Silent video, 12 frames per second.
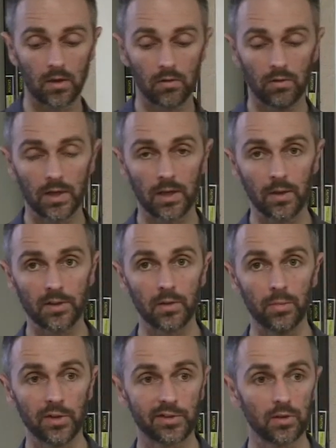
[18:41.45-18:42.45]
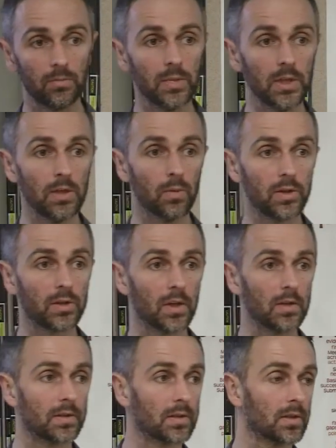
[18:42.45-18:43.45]
regulated but should be, which
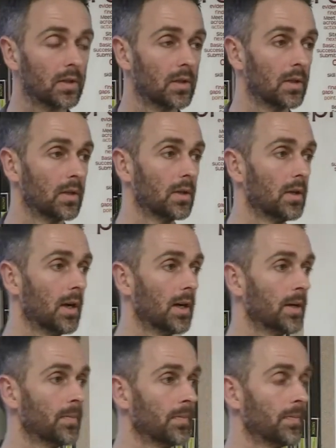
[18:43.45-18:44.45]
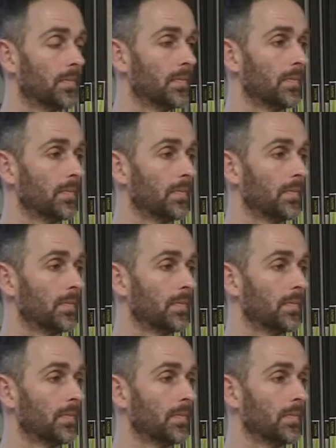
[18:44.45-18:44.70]
is how